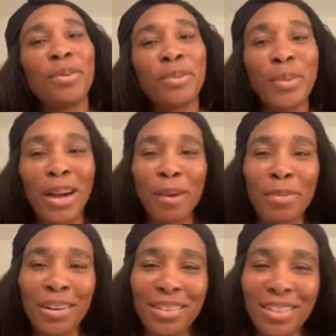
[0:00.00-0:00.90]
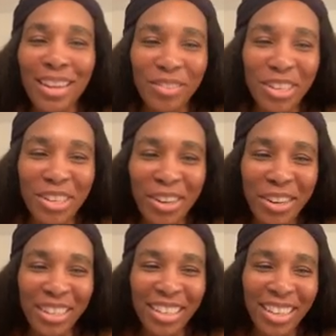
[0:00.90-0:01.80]
warms my heart, but I also have to
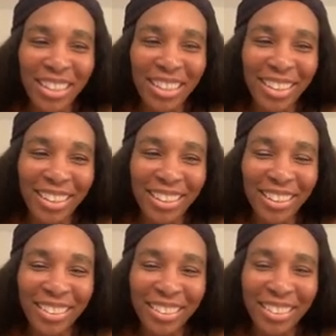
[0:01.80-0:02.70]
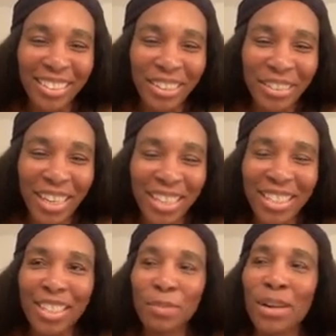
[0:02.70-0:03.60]
turn because I get like a little
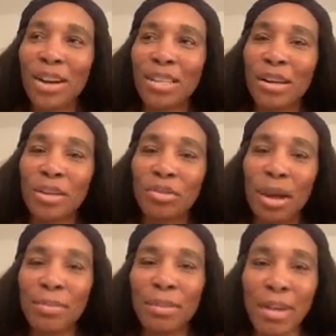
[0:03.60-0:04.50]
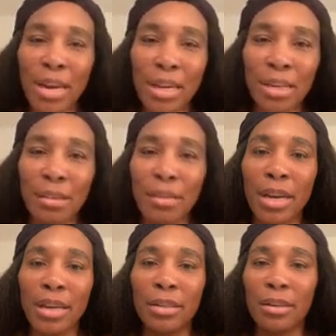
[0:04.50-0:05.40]
self-conscious. But also I drop to my knees, and my
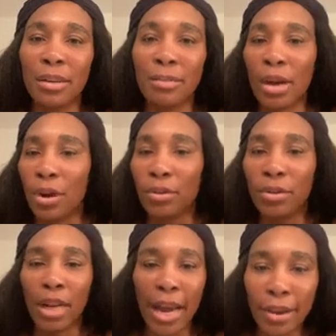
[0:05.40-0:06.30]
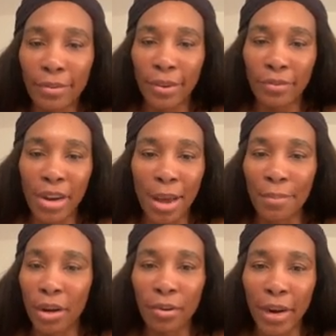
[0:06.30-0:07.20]
knees my whole life have
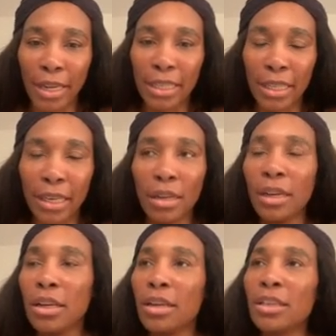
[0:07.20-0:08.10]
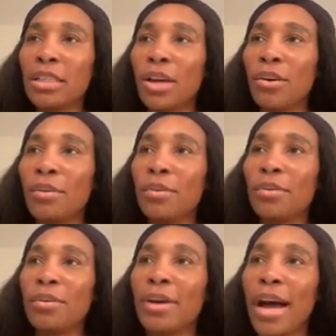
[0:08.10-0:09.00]
not been great. So
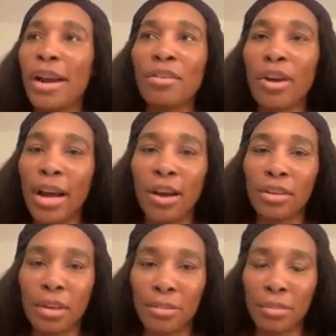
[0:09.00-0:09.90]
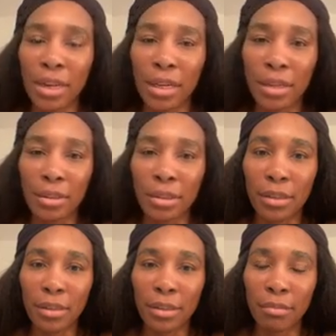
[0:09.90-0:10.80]
I don't know how I drop to my knees.